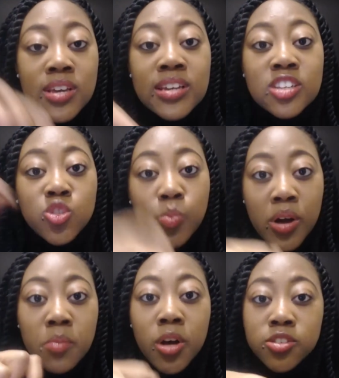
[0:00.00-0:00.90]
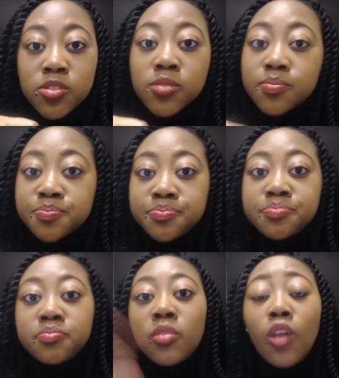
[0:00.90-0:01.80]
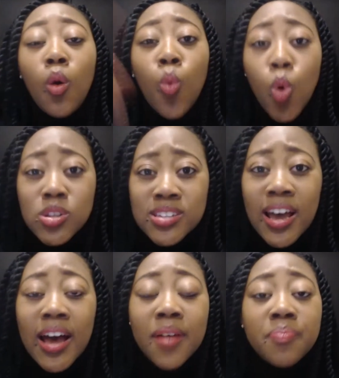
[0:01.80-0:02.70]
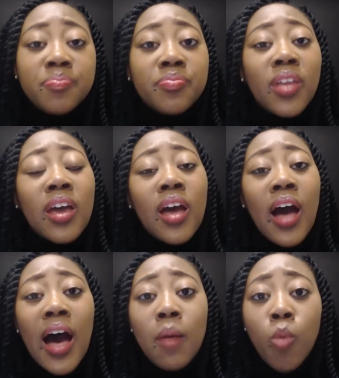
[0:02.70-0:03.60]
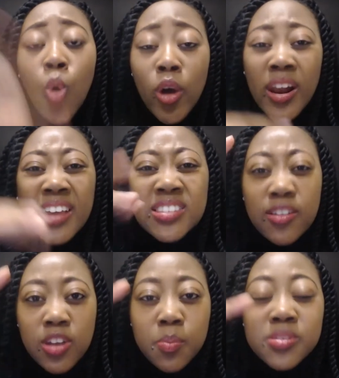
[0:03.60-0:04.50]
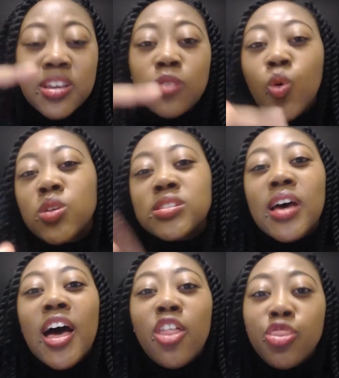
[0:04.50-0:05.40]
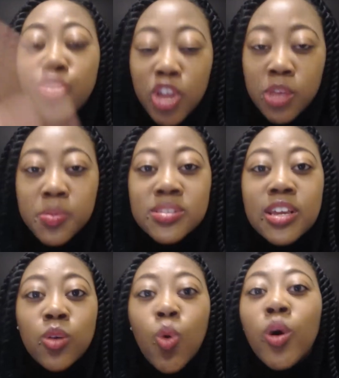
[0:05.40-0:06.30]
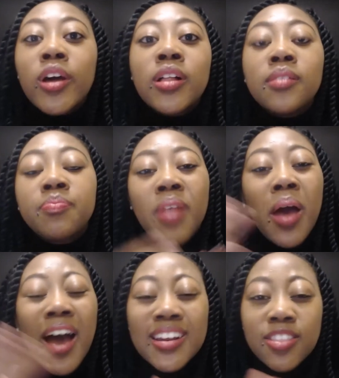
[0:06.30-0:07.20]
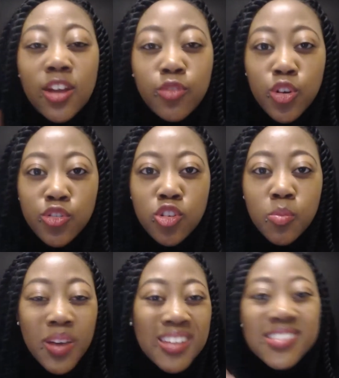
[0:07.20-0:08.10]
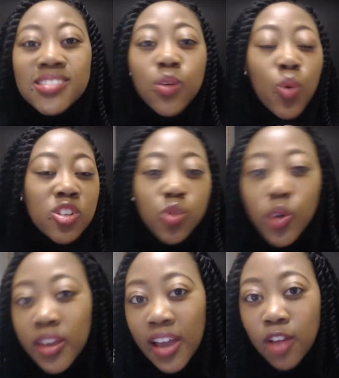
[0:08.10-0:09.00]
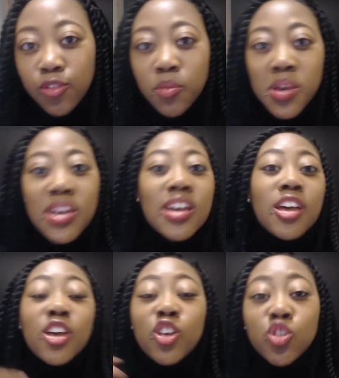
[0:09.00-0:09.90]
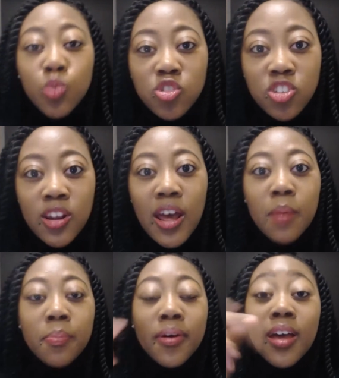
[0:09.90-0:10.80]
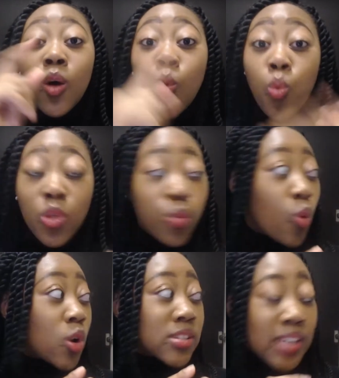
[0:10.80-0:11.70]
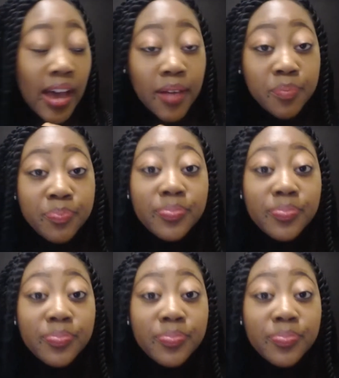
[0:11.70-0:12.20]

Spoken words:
in a spray bottle. Water, oil, like 70% water, 30% oil. I did that for a few months. Wasn't working out for me. Switched it up with water.